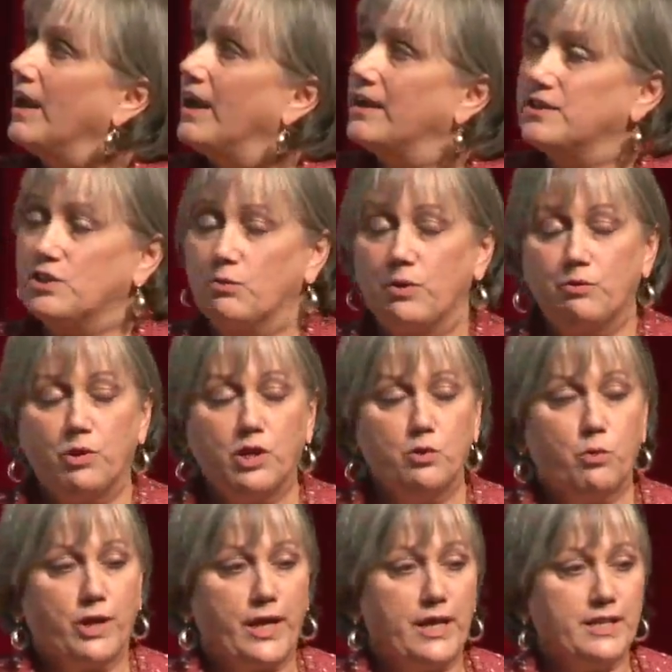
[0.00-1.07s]
And so we really
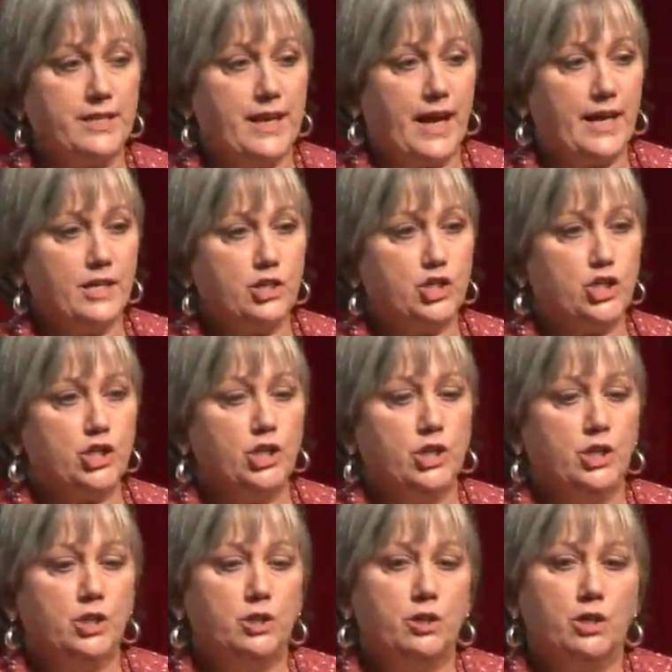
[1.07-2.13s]
want to engage
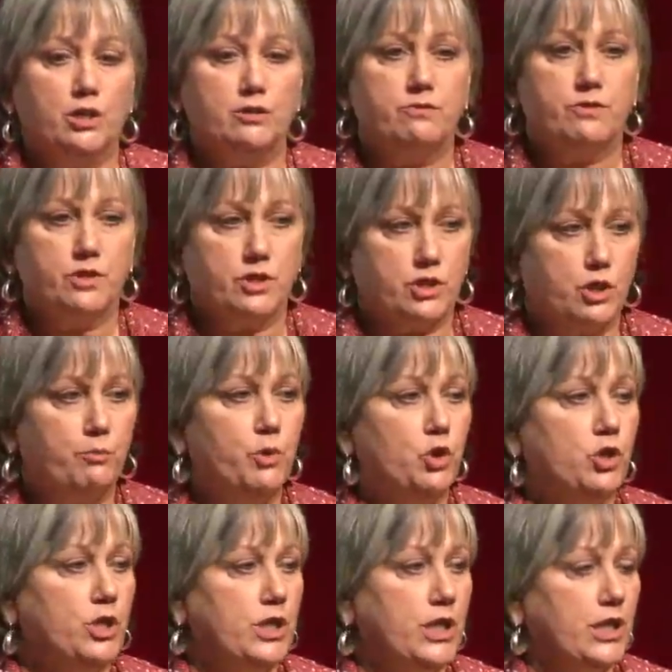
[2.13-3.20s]
the
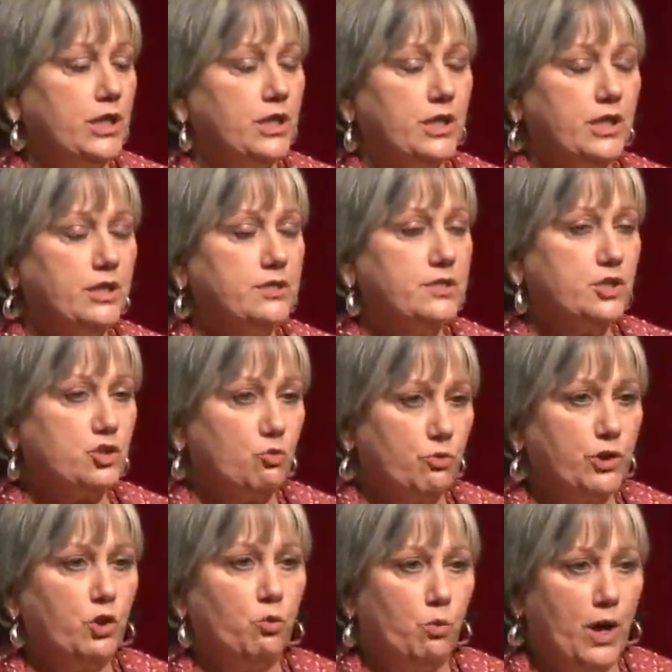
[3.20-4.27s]
community in such a
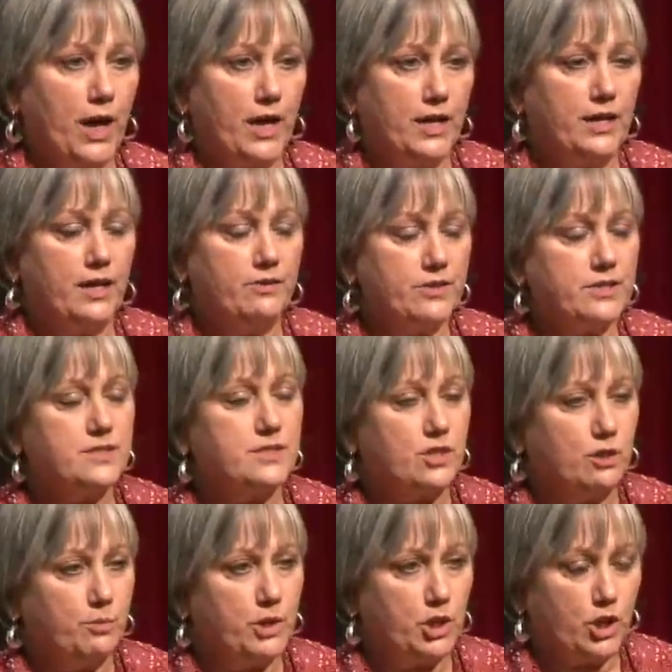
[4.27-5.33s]
real way, and this is going
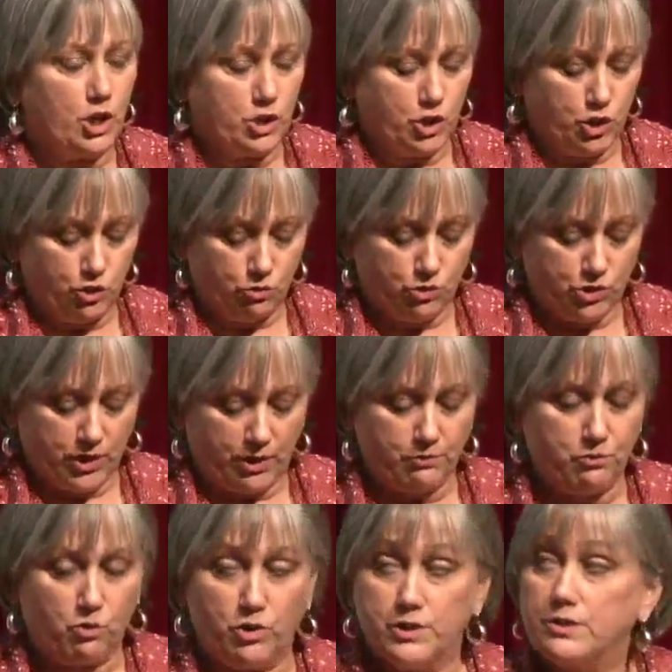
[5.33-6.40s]
to be a huge thing
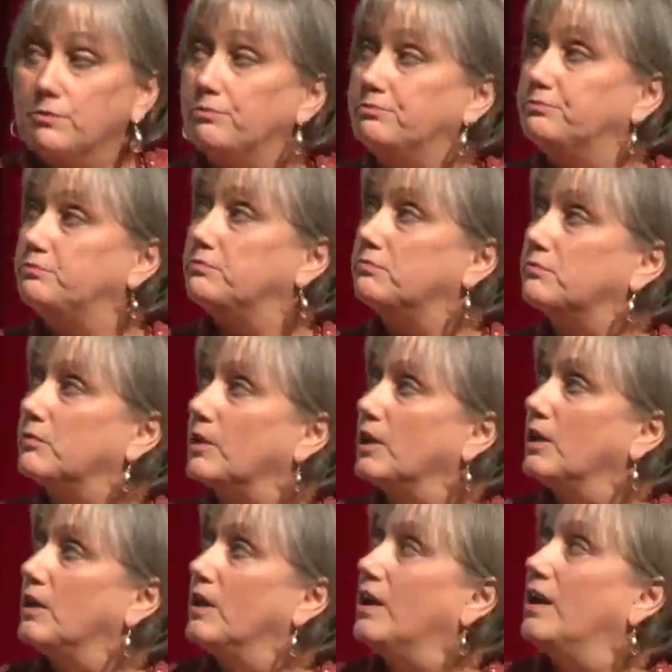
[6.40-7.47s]
for us.
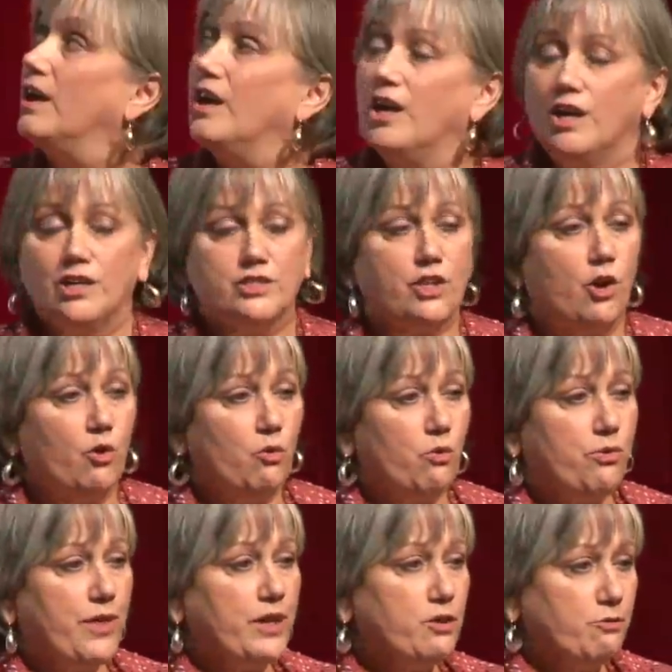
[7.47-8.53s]
So
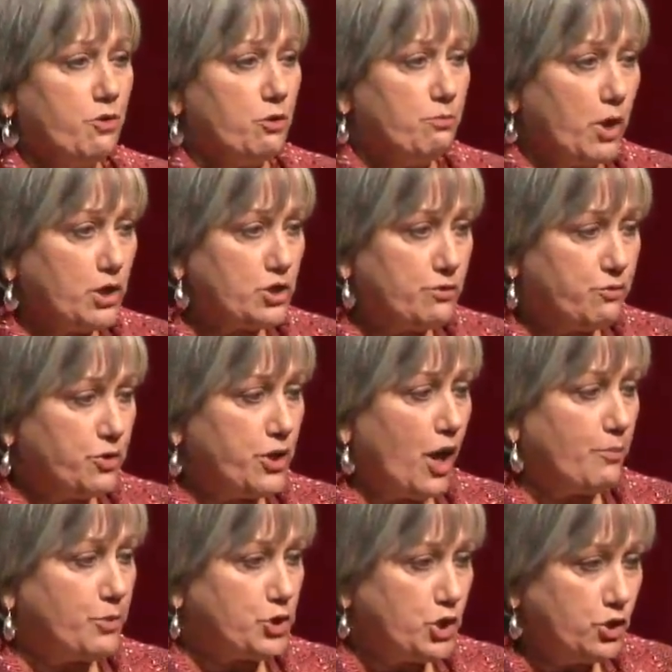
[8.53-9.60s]
thank you very much for the
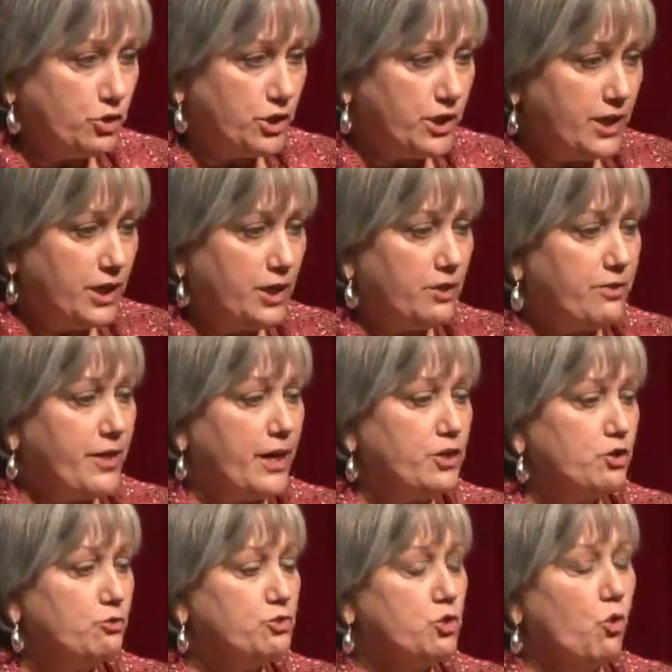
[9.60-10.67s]
opportunity. Thank
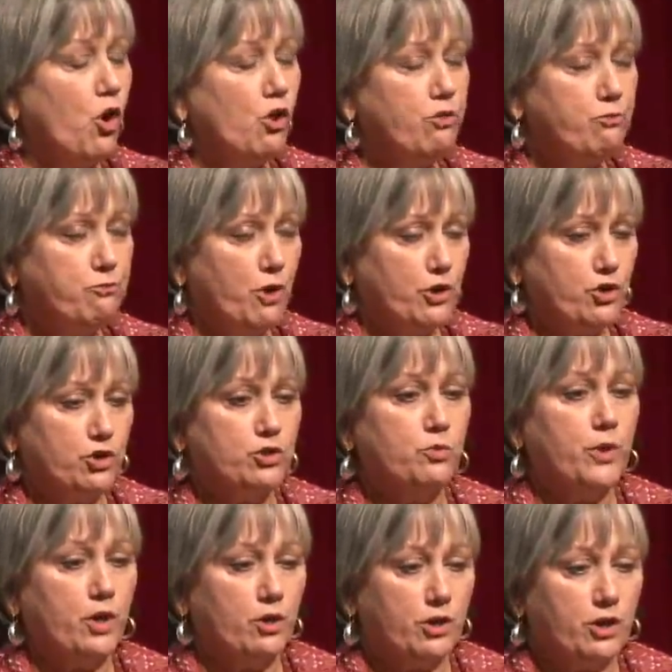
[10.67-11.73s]
you to all the funders. We
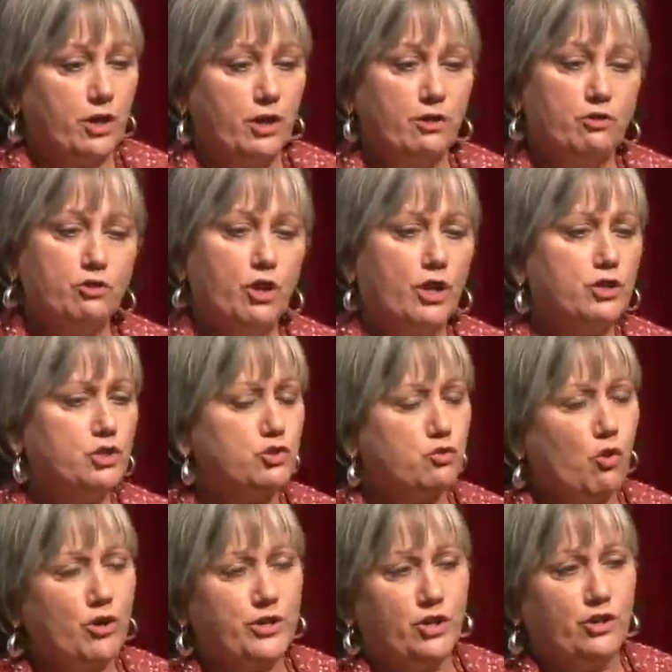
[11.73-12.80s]
are
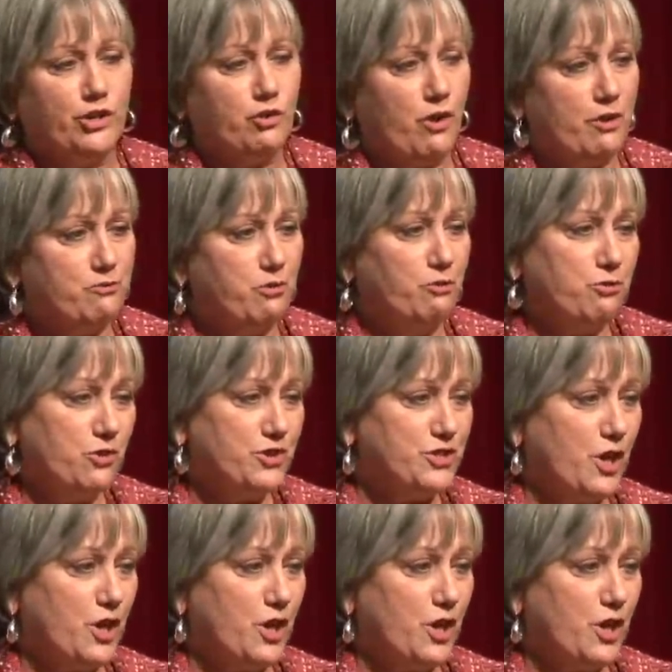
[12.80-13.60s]
extraordinarily grateful for this